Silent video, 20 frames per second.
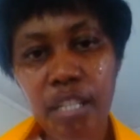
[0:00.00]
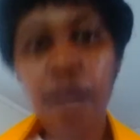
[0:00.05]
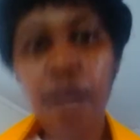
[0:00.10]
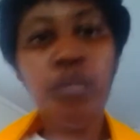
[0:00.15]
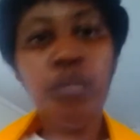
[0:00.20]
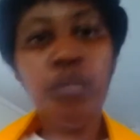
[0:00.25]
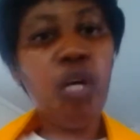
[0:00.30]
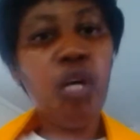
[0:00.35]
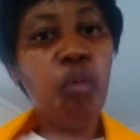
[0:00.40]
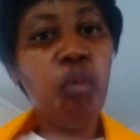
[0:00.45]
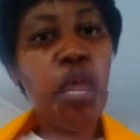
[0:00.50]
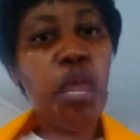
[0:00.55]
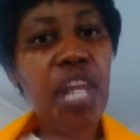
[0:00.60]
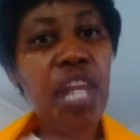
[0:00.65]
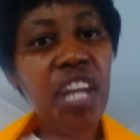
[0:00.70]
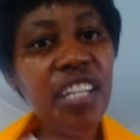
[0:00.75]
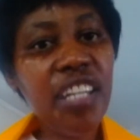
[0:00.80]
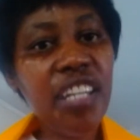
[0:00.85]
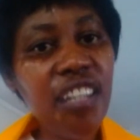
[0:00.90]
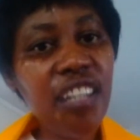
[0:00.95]
Whether I
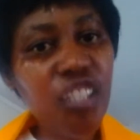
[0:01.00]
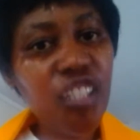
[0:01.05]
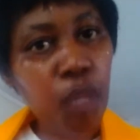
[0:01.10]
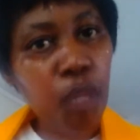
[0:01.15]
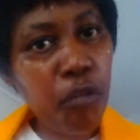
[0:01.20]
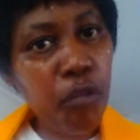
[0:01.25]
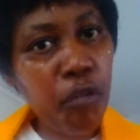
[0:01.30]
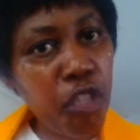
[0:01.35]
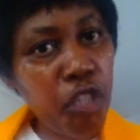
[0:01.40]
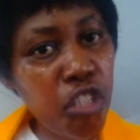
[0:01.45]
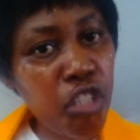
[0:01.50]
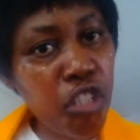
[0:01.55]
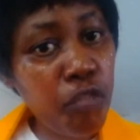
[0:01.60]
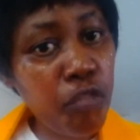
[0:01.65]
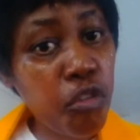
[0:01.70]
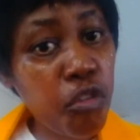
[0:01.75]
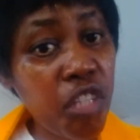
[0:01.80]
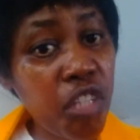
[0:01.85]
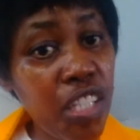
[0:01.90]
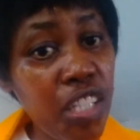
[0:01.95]
nurture my fashion for
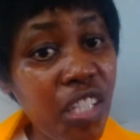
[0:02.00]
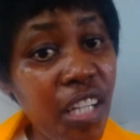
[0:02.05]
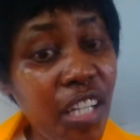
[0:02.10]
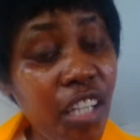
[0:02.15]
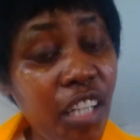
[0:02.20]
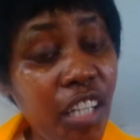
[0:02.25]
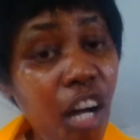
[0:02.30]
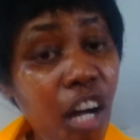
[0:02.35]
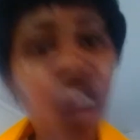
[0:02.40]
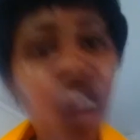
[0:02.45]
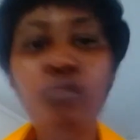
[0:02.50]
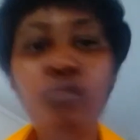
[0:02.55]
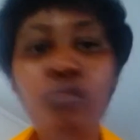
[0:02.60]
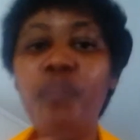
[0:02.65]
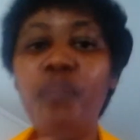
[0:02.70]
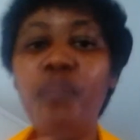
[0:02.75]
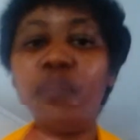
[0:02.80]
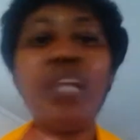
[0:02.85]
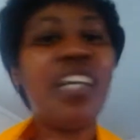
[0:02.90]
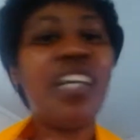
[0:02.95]
sitting at home,